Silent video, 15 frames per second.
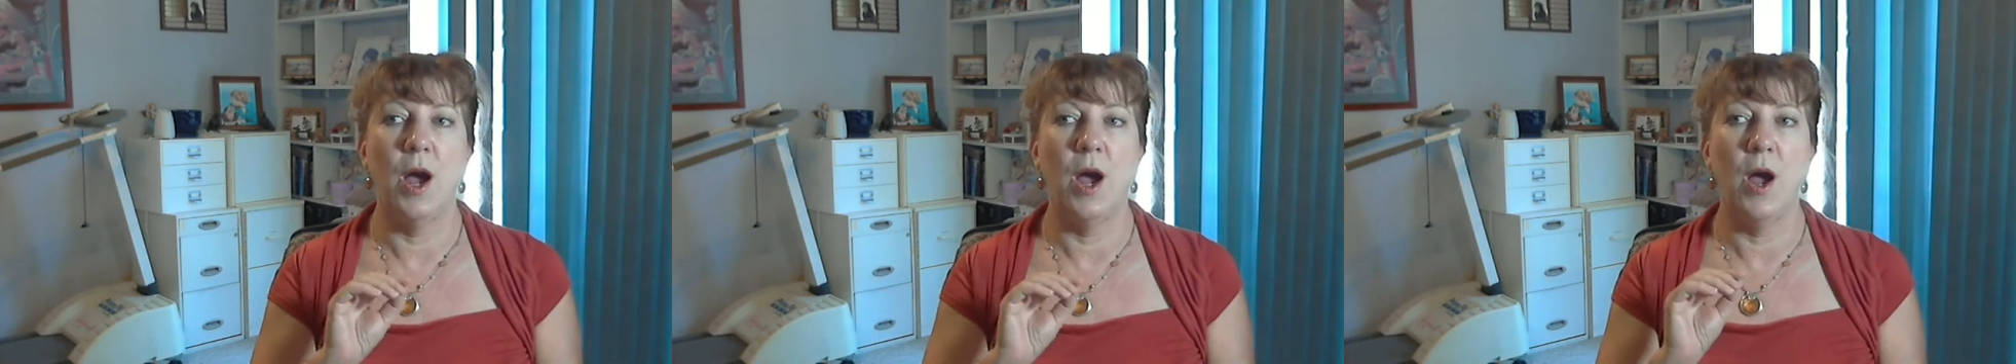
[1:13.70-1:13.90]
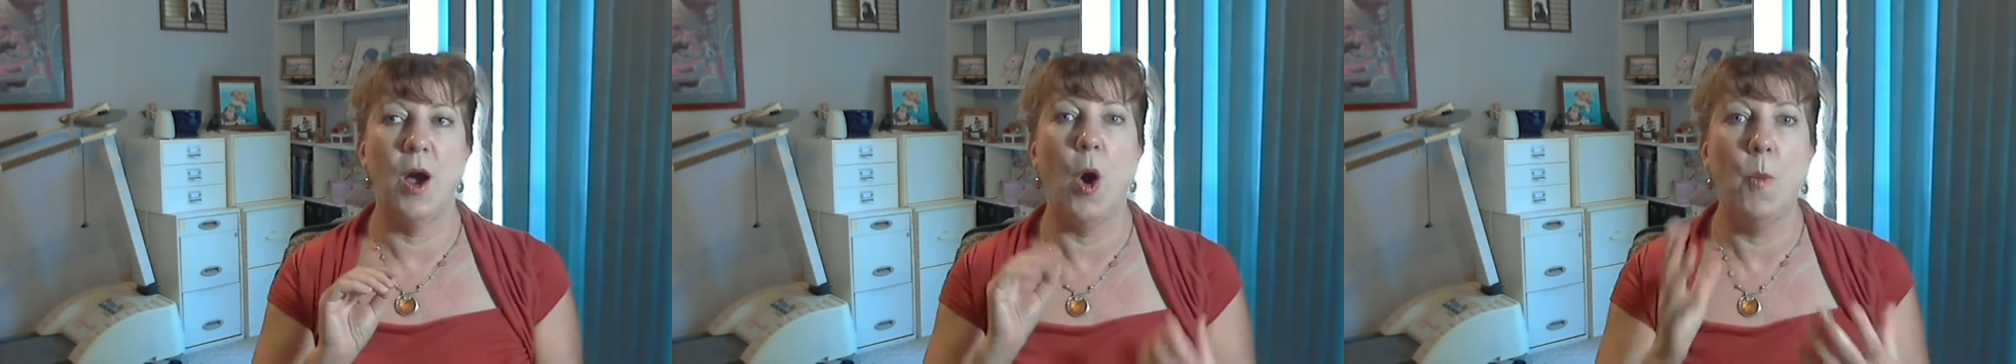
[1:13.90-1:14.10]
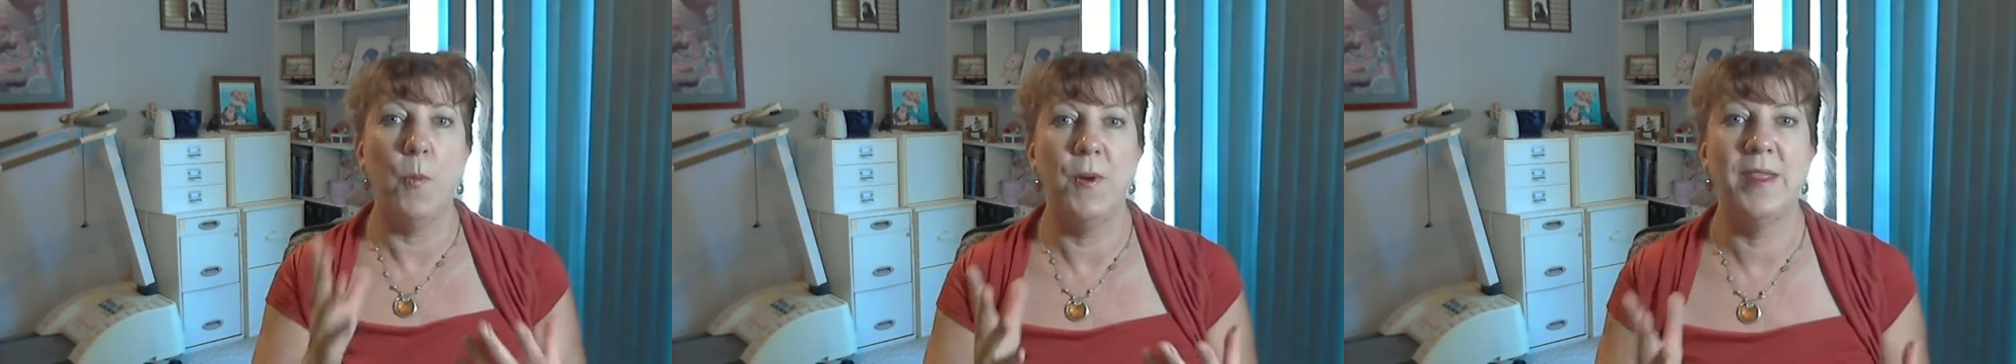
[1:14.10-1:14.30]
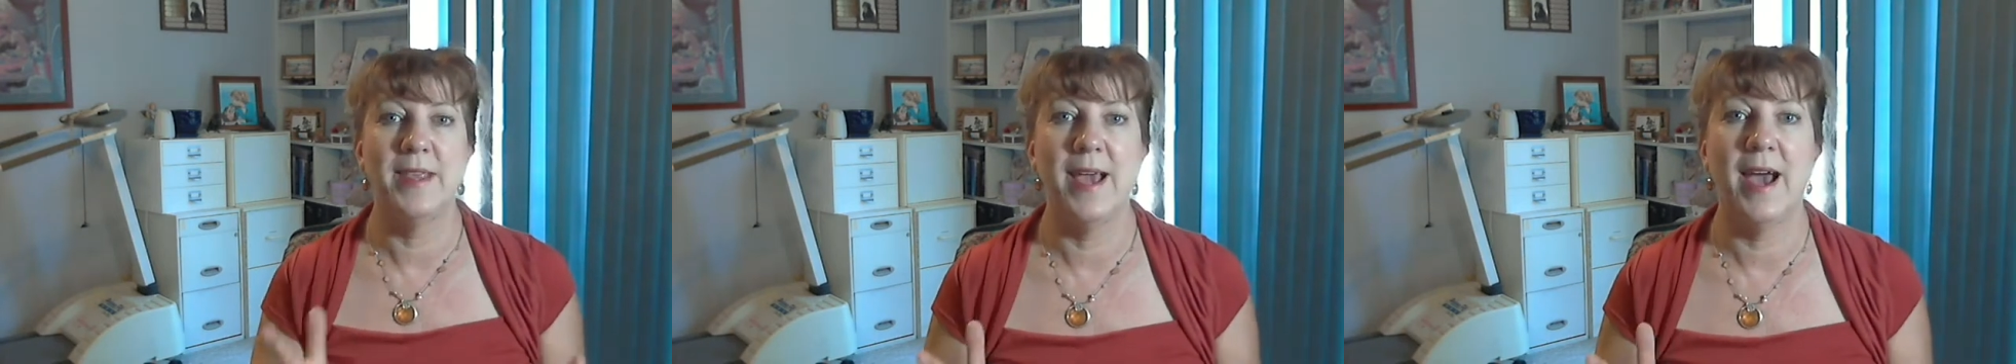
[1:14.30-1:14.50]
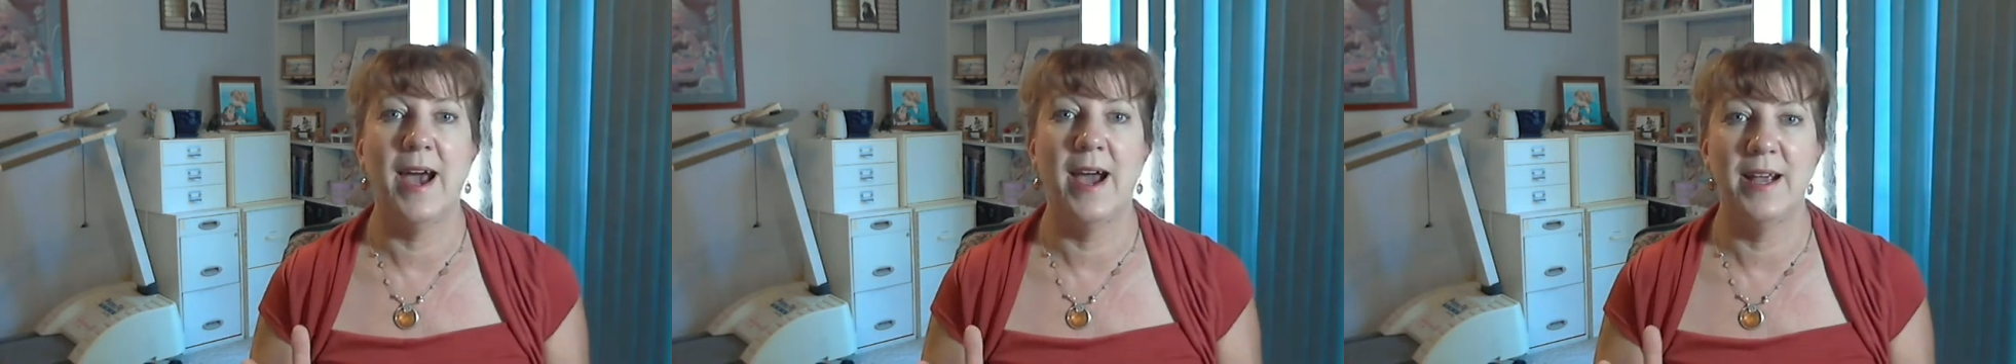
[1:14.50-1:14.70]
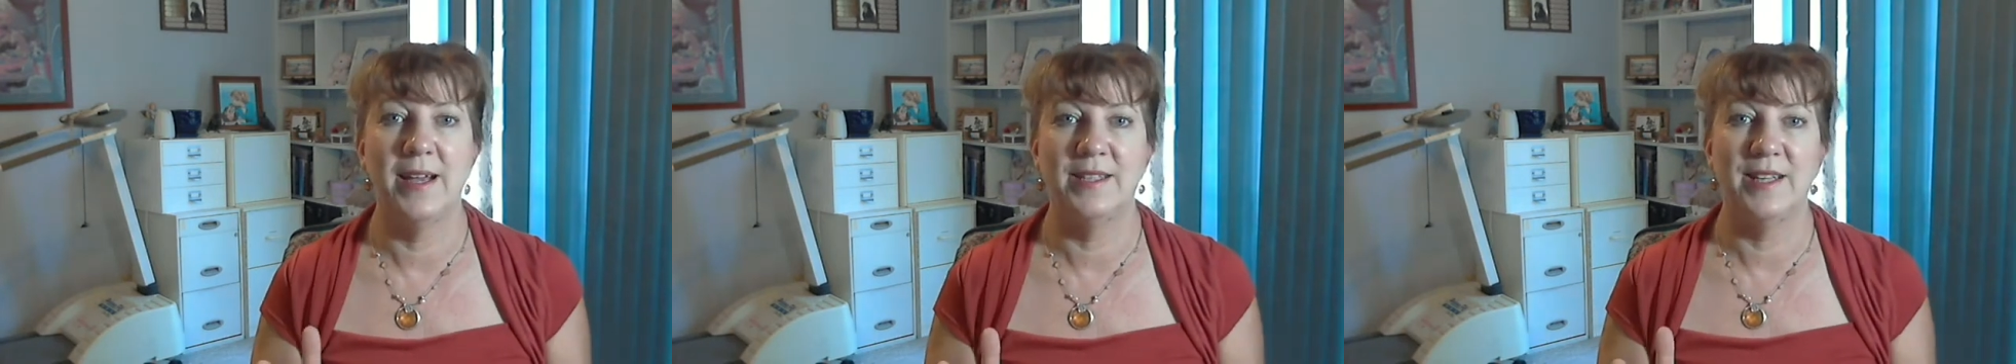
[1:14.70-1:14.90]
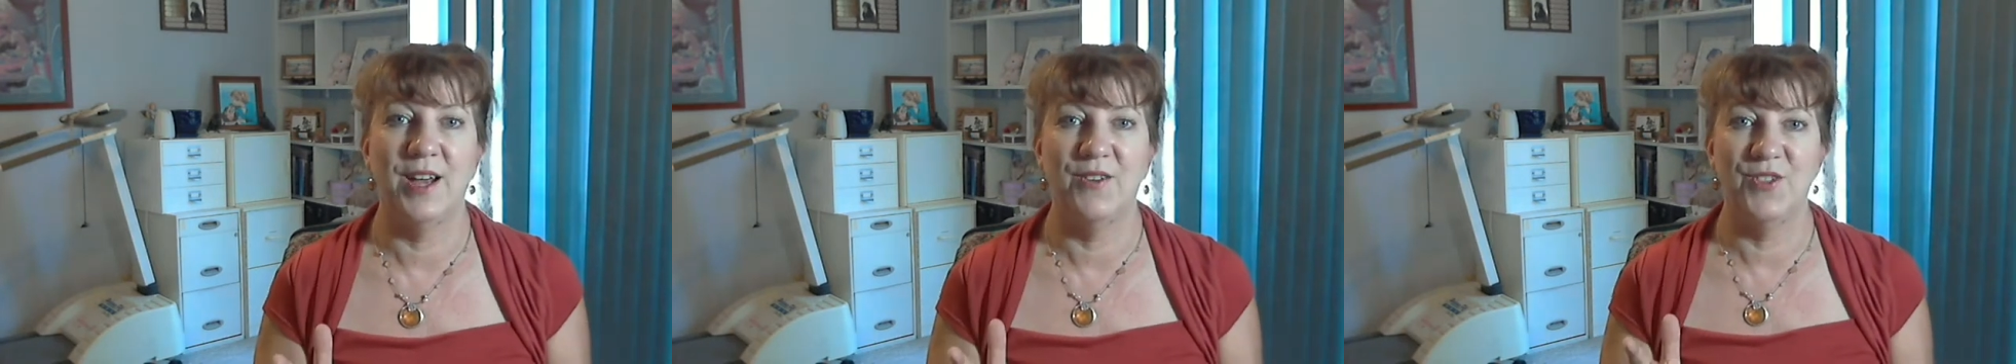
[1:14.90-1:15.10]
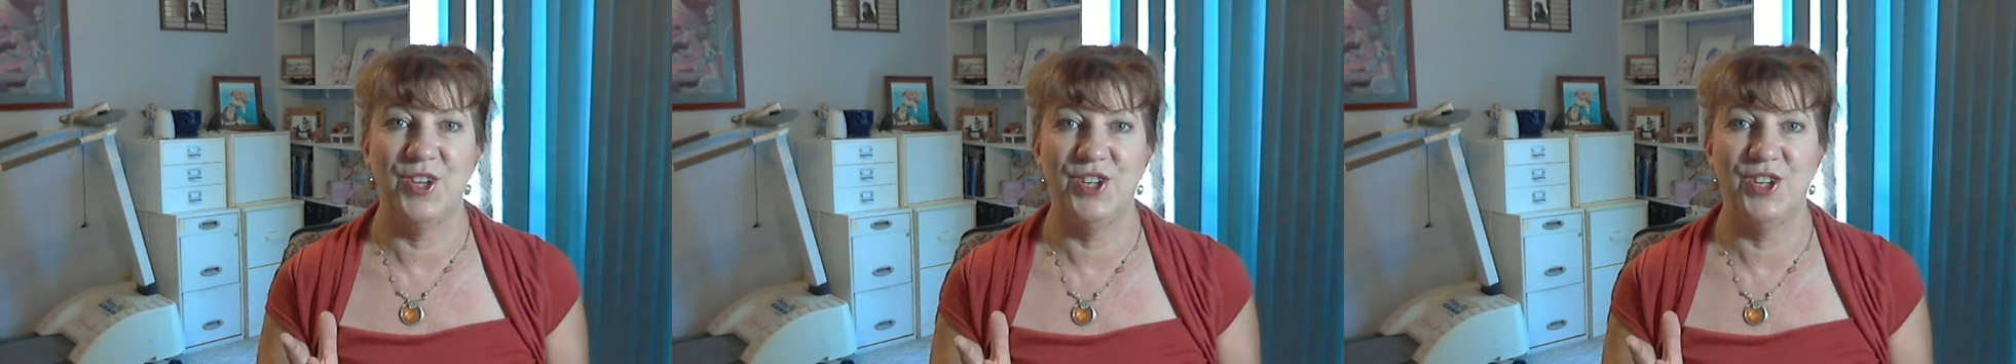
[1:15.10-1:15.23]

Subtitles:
open the eyes of the